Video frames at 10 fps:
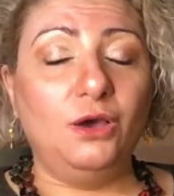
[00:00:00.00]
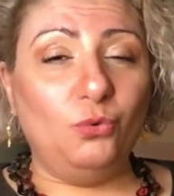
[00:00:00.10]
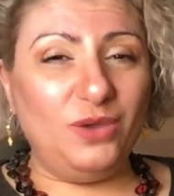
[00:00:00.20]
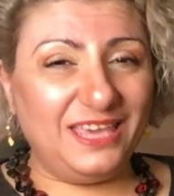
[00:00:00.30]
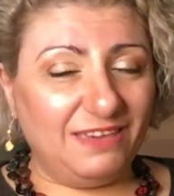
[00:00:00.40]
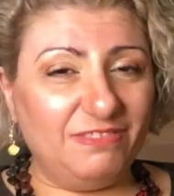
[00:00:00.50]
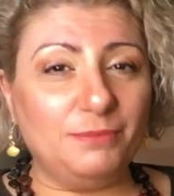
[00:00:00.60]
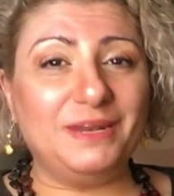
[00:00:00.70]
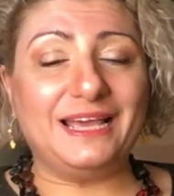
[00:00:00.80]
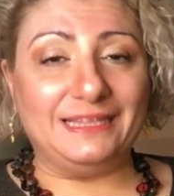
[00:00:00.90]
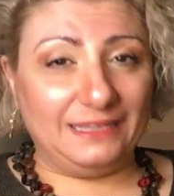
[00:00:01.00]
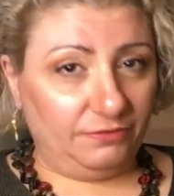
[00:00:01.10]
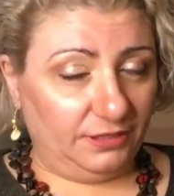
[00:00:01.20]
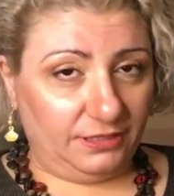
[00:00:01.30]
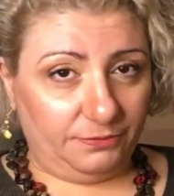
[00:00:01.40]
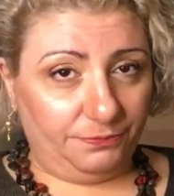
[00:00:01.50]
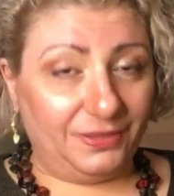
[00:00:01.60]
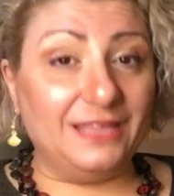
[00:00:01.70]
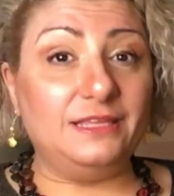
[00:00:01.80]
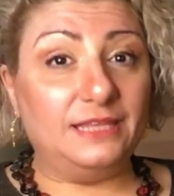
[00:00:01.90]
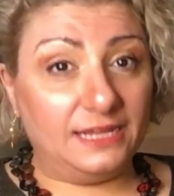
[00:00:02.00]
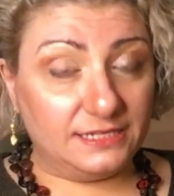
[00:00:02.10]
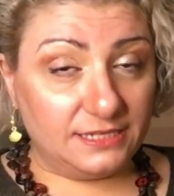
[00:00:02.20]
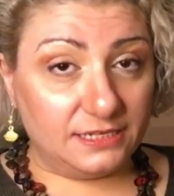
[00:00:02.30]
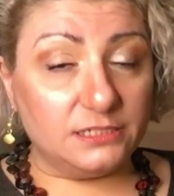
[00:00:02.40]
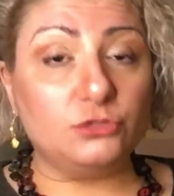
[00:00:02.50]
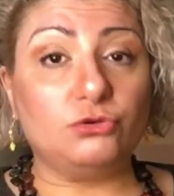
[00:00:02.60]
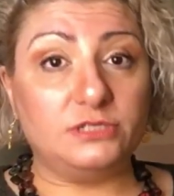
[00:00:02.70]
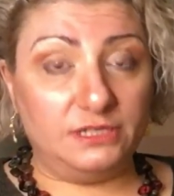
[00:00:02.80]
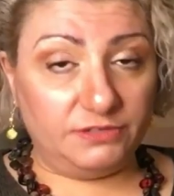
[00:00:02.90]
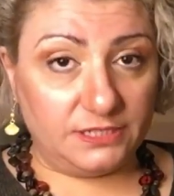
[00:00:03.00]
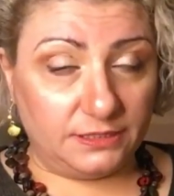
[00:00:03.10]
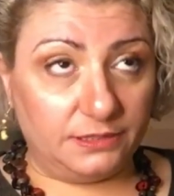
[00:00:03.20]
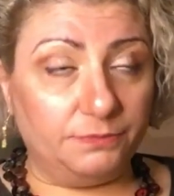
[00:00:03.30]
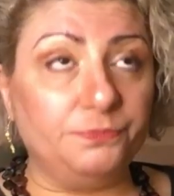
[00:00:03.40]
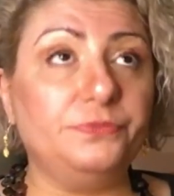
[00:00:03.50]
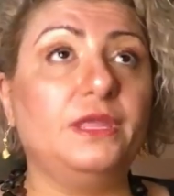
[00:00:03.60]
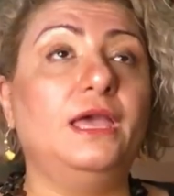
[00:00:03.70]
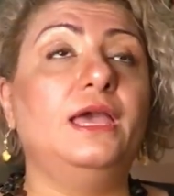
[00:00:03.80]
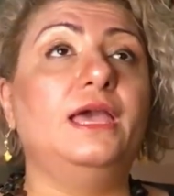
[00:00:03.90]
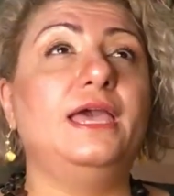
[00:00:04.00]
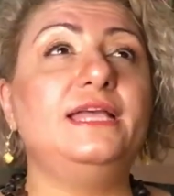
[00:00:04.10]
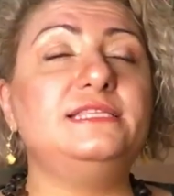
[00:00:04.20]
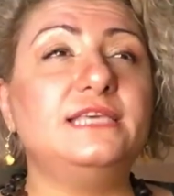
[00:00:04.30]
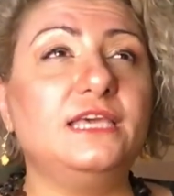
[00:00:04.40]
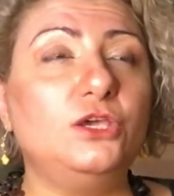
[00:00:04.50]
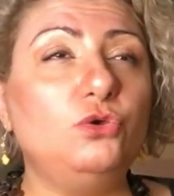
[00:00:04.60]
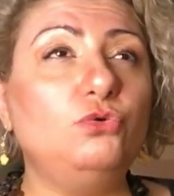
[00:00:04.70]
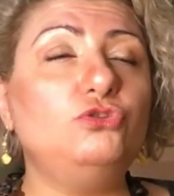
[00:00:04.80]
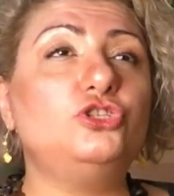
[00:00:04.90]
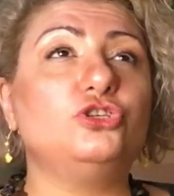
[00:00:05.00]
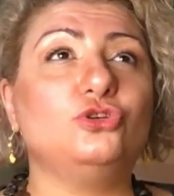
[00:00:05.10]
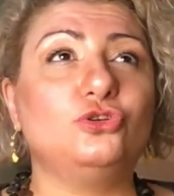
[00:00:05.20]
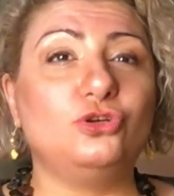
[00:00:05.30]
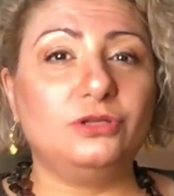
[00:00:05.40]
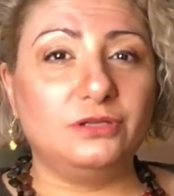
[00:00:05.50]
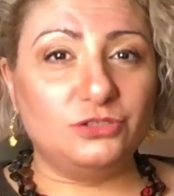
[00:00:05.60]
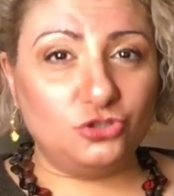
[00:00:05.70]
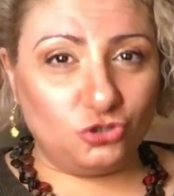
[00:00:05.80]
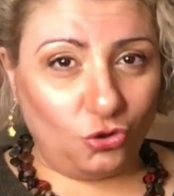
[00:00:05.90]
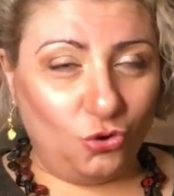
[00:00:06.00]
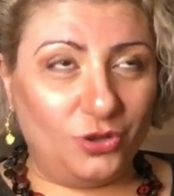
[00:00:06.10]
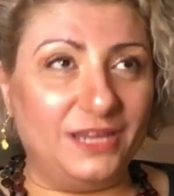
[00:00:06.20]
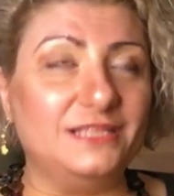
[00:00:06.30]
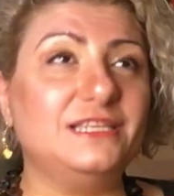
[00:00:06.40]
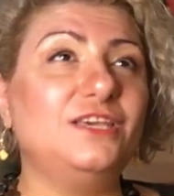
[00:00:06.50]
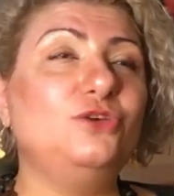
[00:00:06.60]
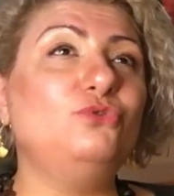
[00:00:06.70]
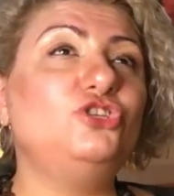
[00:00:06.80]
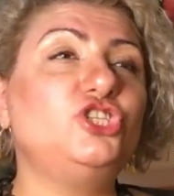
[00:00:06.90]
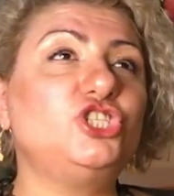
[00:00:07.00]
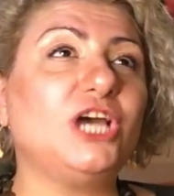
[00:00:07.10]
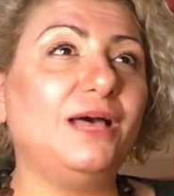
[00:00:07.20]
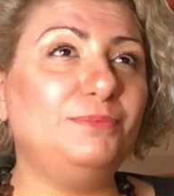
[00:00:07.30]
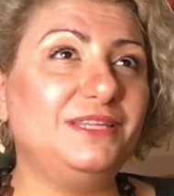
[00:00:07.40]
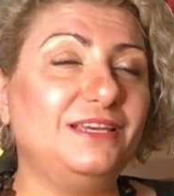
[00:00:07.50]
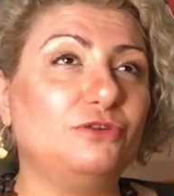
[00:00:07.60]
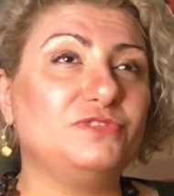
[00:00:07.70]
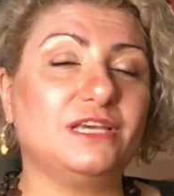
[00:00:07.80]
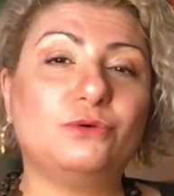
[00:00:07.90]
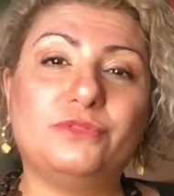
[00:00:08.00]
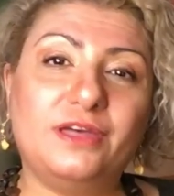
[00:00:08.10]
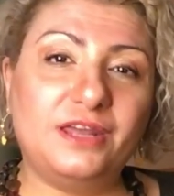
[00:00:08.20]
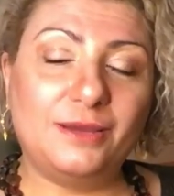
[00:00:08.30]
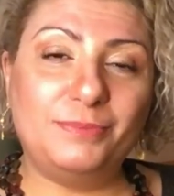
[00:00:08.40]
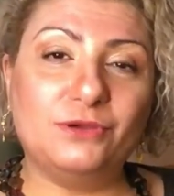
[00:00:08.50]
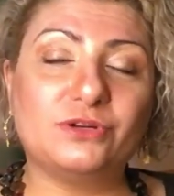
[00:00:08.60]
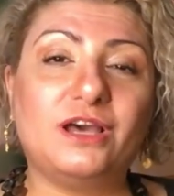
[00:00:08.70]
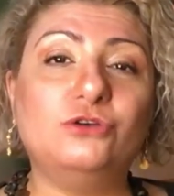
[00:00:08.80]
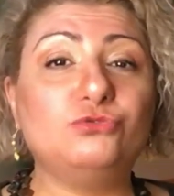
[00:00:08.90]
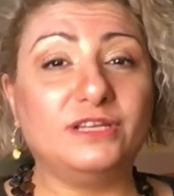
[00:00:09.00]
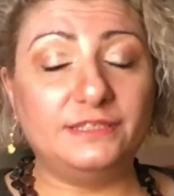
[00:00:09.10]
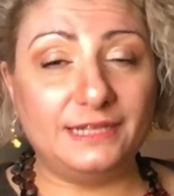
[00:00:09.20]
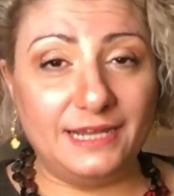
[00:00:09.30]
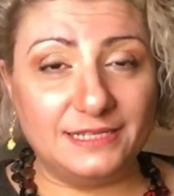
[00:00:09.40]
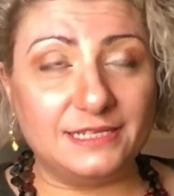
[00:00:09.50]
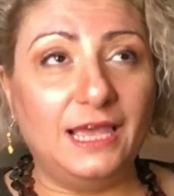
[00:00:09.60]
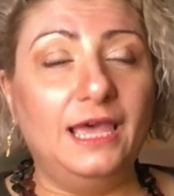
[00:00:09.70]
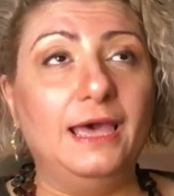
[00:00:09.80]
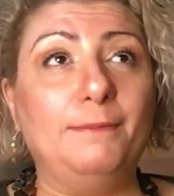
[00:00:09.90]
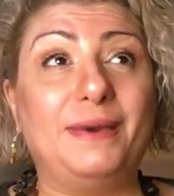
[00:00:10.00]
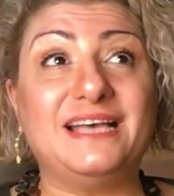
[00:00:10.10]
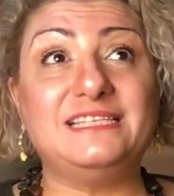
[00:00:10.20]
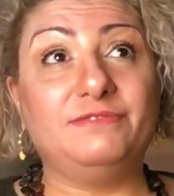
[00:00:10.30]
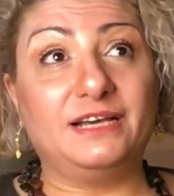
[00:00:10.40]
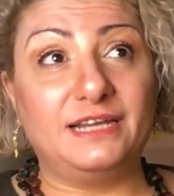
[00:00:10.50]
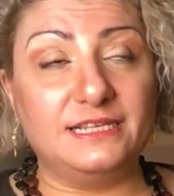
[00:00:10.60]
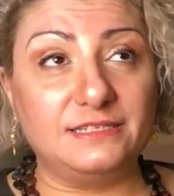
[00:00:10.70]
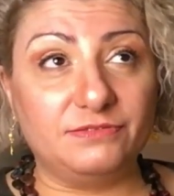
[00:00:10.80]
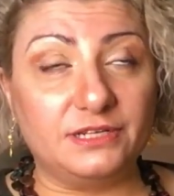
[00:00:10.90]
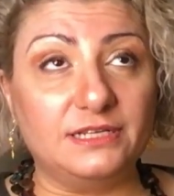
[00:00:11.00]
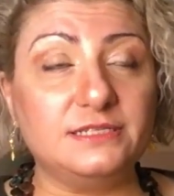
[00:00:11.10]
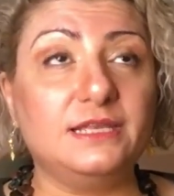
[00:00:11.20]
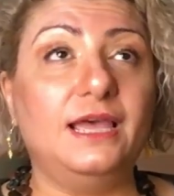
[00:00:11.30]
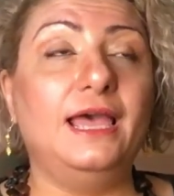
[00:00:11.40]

we give them negativity and, in essence, toxicity. It's a huge story, it's a huge chapter of psychotherapy on how to address passive aggressiveness.